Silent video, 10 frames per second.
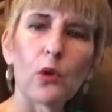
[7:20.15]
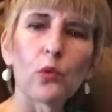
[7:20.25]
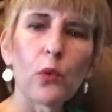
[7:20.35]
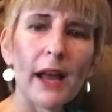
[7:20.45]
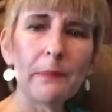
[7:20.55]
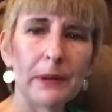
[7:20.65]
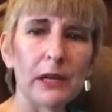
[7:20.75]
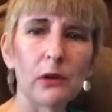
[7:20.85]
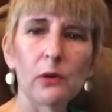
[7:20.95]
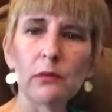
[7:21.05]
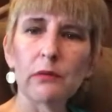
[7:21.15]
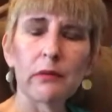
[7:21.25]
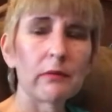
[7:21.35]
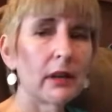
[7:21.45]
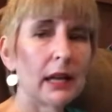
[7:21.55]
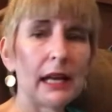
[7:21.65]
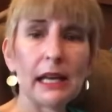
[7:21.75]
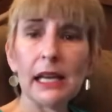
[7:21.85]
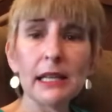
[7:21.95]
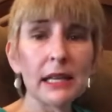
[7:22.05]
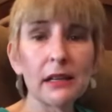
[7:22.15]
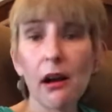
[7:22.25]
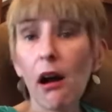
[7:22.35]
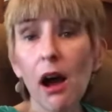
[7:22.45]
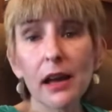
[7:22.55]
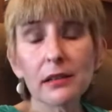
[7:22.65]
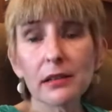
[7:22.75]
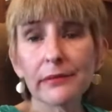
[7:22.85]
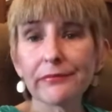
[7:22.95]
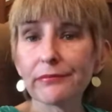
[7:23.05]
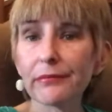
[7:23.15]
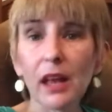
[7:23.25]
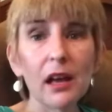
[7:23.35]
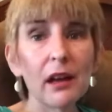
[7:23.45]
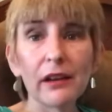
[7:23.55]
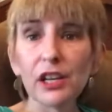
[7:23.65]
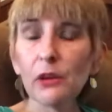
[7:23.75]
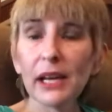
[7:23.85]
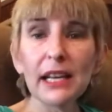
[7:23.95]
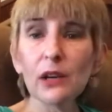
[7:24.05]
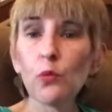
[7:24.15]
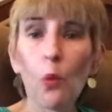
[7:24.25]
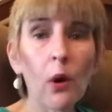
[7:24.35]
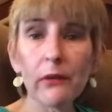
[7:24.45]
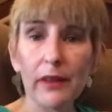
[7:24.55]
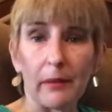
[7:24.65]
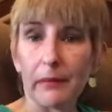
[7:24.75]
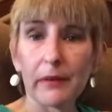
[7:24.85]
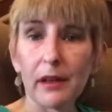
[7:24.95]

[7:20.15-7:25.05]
Red Pill, he did not you know, he didn't warn them.